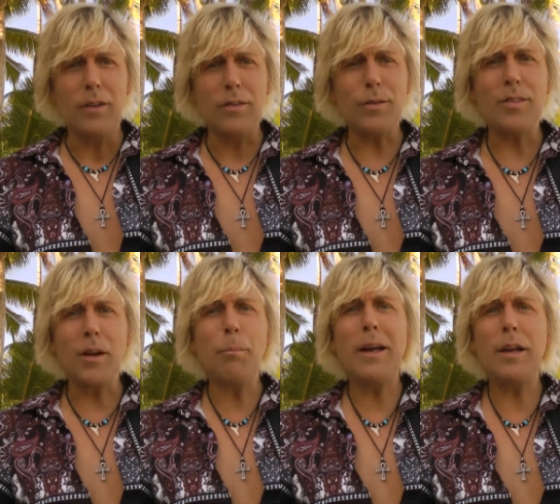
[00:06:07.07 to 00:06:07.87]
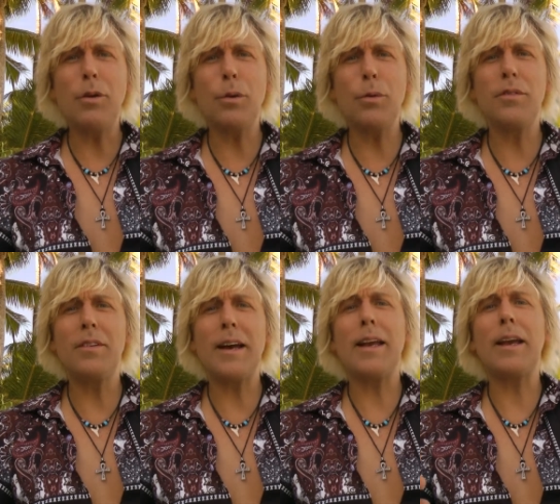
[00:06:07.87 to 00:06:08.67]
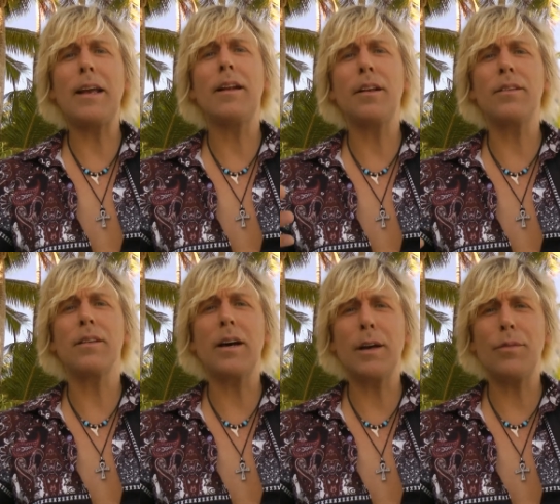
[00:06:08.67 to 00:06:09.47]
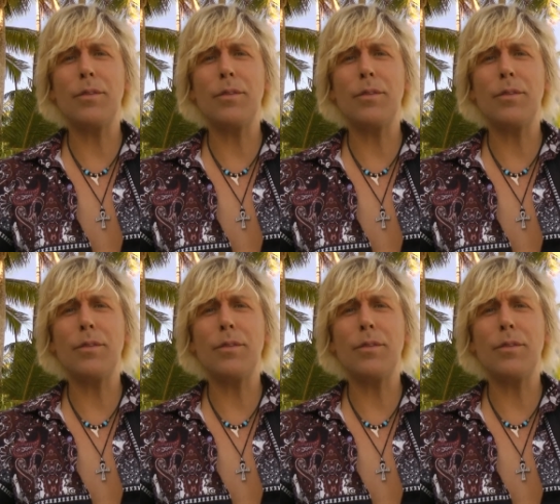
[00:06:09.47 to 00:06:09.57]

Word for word: so somebody who's dedicated his life